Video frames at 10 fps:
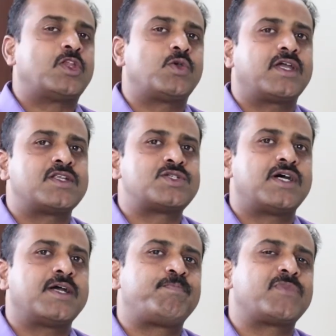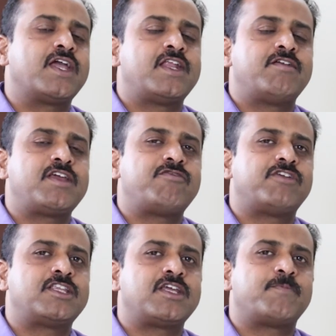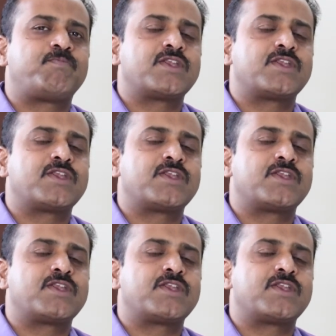You can try in any for the